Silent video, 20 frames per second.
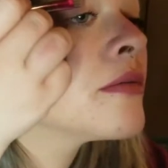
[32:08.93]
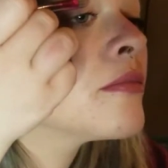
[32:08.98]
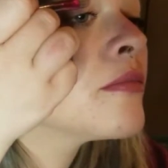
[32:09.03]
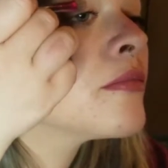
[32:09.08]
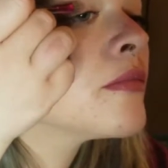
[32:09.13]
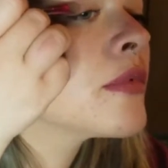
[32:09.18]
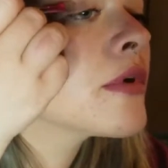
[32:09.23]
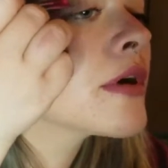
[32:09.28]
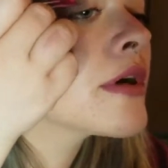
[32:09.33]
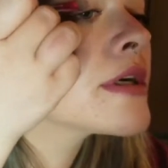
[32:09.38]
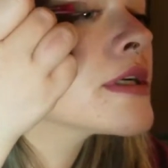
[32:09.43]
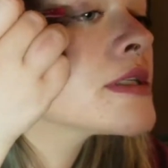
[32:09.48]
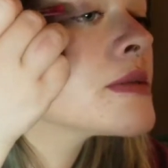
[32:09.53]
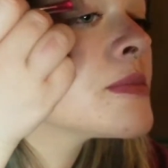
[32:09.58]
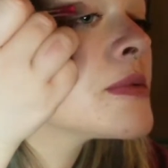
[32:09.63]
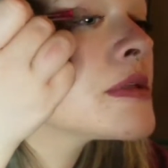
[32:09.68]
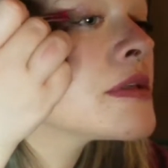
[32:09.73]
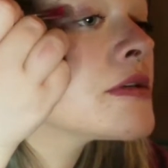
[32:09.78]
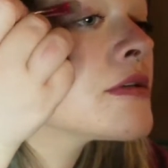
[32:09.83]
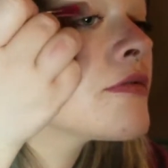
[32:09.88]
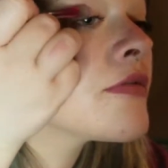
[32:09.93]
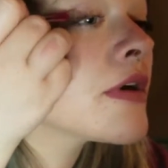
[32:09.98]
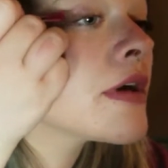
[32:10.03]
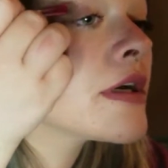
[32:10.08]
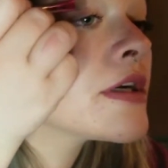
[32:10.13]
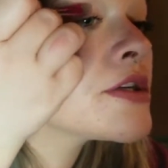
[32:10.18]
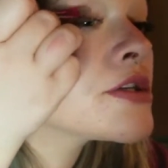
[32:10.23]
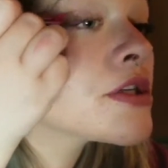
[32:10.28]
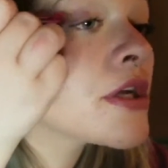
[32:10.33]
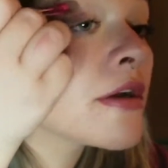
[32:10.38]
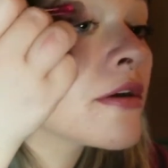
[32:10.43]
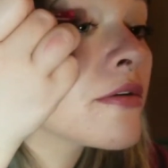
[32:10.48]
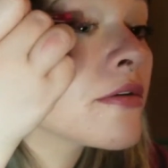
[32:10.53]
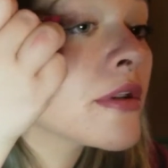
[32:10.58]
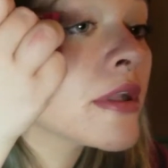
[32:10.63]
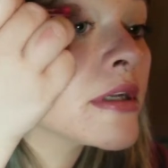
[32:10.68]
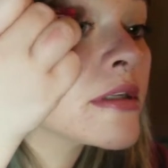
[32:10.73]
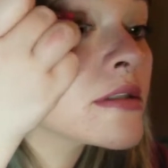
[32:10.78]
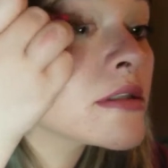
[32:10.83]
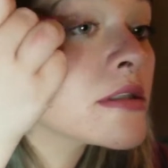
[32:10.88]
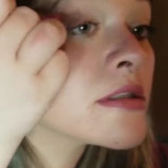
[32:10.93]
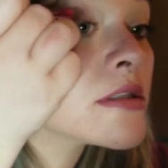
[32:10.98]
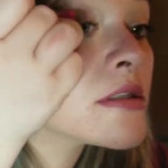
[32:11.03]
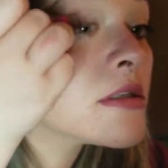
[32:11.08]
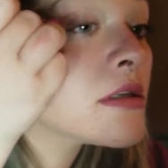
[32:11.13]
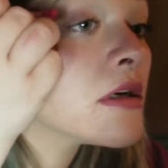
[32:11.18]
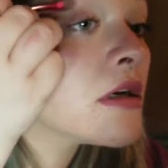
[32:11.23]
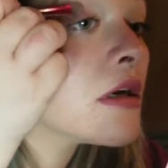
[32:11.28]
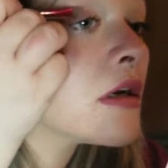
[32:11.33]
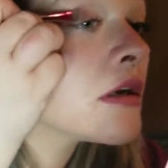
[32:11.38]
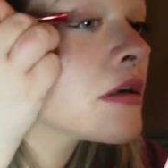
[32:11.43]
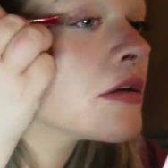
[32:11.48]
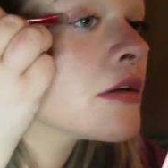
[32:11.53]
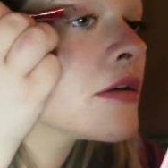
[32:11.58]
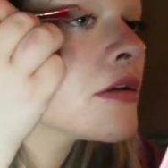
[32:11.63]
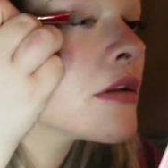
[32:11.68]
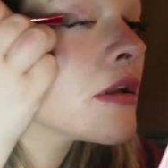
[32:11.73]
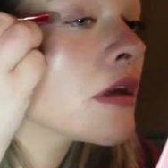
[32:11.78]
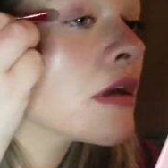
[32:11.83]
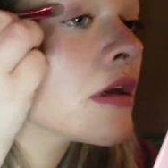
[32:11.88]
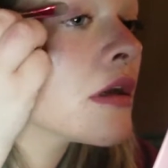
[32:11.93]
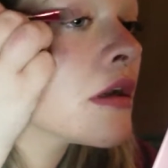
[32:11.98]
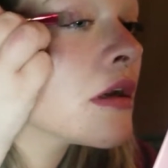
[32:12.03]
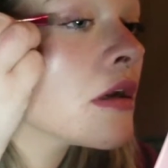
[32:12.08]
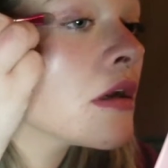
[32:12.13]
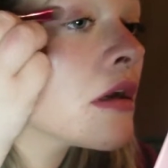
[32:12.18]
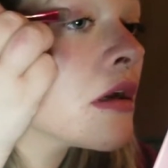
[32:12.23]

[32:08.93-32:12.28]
more expensive eyeshadow that does not do that.